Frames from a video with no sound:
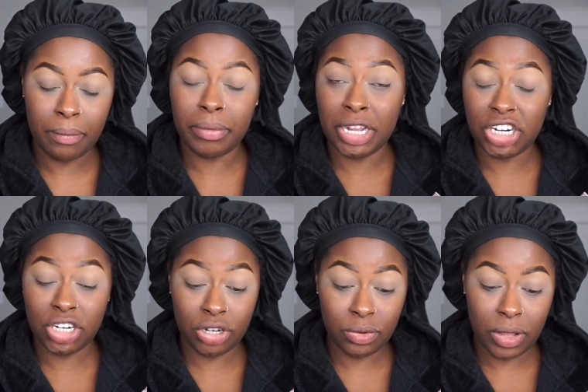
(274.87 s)

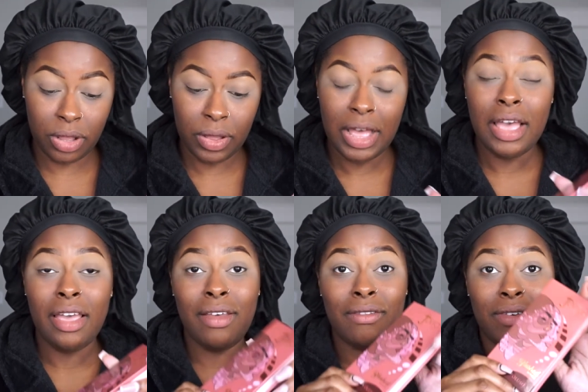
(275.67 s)
Blush Duo
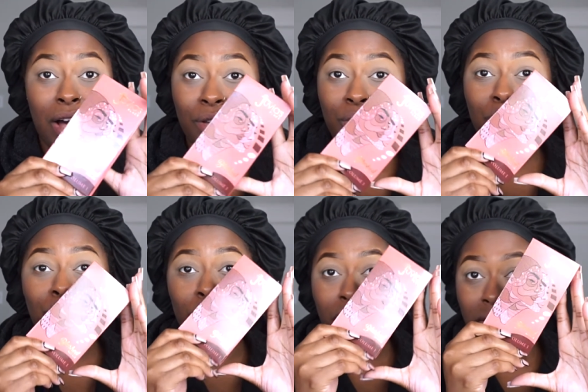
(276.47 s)
in
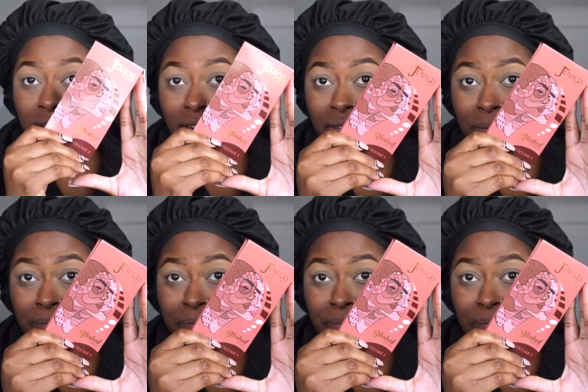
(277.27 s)
Volume 1.